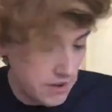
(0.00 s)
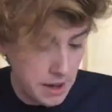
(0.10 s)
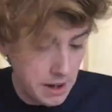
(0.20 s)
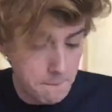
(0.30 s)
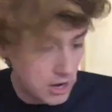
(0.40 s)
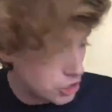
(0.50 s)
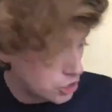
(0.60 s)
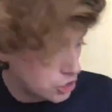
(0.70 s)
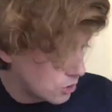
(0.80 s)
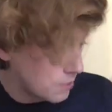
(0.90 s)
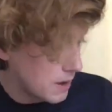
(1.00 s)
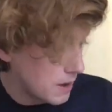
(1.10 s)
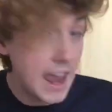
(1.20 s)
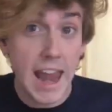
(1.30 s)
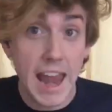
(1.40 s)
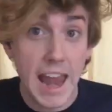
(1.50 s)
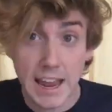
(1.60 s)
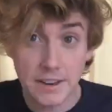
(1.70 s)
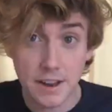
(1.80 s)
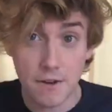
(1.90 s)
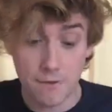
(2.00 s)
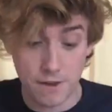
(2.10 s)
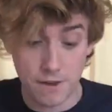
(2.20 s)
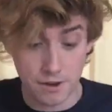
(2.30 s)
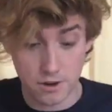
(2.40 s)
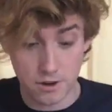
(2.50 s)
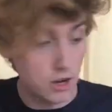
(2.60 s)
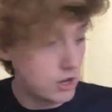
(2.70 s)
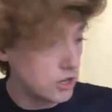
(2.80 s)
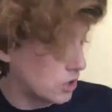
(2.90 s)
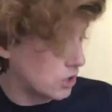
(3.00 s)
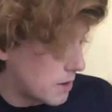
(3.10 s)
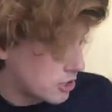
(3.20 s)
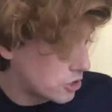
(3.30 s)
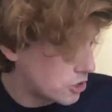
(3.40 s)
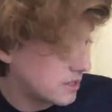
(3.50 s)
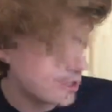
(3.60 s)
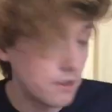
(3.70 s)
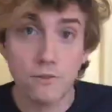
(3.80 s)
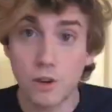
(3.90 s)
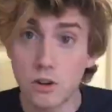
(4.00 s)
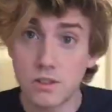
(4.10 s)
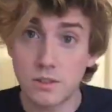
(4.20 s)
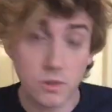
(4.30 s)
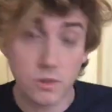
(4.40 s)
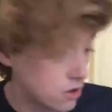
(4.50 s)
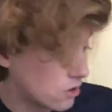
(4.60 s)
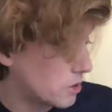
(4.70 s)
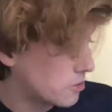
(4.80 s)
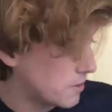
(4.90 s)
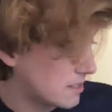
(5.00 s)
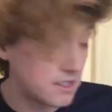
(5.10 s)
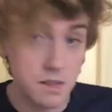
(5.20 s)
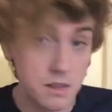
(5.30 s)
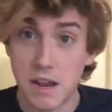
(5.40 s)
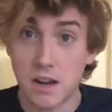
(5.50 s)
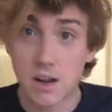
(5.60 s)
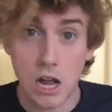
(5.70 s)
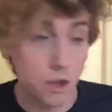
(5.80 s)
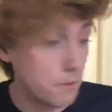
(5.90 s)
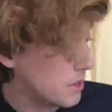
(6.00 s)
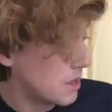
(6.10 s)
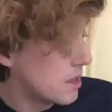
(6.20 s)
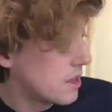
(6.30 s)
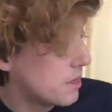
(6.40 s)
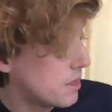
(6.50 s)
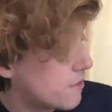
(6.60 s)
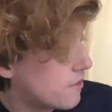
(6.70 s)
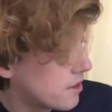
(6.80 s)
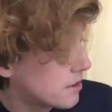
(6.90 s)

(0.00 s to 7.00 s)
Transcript: a mushroom and a feather. So the mushroom is in the first circle, which means it's the pink column. The feather